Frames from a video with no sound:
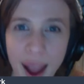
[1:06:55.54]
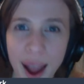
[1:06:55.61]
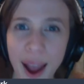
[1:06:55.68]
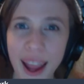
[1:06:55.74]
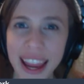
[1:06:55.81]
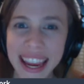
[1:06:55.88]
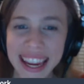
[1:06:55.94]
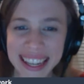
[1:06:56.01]

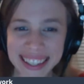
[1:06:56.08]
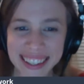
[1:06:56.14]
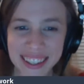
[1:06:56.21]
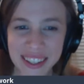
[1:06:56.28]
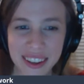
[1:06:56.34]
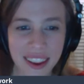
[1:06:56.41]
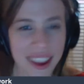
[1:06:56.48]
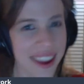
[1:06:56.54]
He
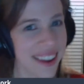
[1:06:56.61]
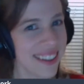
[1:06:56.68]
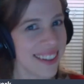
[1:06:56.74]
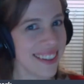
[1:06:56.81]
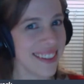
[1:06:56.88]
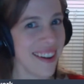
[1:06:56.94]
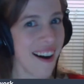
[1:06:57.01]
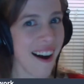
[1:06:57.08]
he
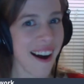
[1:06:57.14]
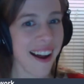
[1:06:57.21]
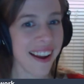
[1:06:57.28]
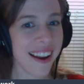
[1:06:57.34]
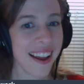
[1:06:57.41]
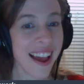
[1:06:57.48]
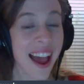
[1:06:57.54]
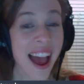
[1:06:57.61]
did
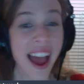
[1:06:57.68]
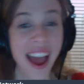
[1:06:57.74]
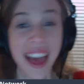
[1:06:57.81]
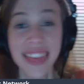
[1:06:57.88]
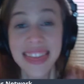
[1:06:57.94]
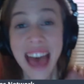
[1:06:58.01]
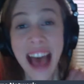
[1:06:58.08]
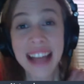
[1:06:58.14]
not.
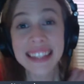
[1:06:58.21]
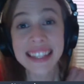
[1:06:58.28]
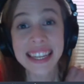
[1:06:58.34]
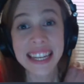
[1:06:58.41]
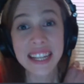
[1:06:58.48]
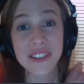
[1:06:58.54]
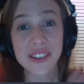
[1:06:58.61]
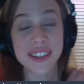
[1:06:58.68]
That's
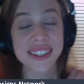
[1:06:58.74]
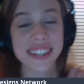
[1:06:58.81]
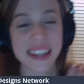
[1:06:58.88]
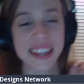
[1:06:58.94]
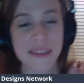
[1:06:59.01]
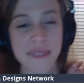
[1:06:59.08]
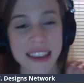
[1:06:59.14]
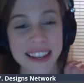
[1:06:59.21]

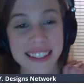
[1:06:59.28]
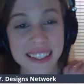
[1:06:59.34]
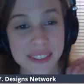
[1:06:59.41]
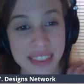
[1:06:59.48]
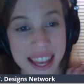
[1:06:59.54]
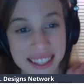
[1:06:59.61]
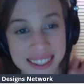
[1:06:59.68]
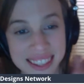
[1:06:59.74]
interesting because if
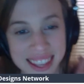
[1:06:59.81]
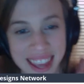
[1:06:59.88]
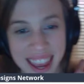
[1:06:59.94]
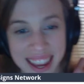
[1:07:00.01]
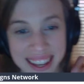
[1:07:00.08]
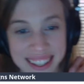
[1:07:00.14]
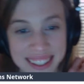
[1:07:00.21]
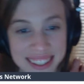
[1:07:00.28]
that's the
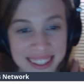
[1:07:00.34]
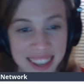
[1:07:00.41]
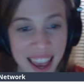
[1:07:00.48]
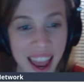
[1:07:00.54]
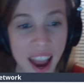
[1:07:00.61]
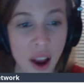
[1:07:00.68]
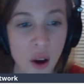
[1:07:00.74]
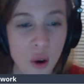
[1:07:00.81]
case,
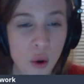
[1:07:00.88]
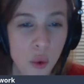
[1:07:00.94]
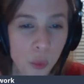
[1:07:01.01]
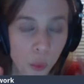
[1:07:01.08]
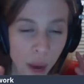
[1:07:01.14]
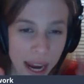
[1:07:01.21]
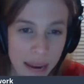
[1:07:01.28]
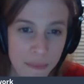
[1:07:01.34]

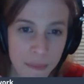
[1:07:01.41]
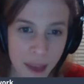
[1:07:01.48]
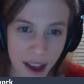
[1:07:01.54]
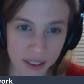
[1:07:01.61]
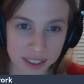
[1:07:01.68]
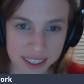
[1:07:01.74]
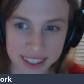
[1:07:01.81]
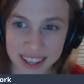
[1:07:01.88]
great
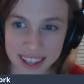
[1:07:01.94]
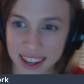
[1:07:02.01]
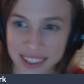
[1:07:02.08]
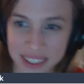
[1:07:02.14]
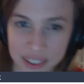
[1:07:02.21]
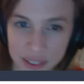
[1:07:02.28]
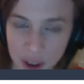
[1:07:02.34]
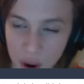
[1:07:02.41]
mouse
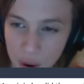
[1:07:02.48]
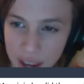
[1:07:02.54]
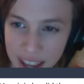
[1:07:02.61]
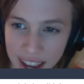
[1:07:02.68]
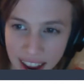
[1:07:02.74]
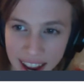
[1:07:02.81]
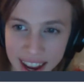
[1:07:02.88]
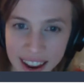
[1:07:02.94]
detective
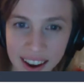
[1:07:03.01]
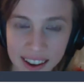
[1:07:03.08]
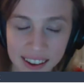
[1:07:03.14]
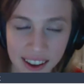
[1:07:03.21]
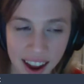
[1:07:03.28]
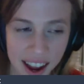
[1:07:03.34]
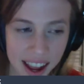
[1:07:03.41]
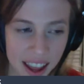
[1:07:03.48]
okay i
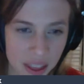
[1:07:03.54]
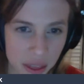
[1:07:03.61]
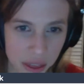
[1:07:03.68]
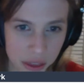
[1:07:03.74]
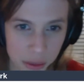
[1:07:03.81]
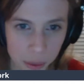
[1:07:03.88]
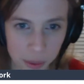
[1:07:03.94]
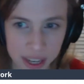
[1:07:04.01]
had i had
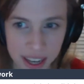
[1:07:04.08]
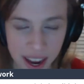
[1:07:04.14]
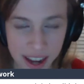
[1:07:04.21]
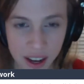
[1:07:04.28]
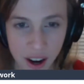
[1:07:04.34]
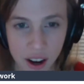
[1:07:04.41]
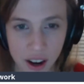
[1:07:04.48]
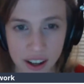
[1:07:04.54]
three
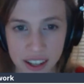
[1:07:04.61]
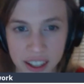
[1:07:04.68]
iconic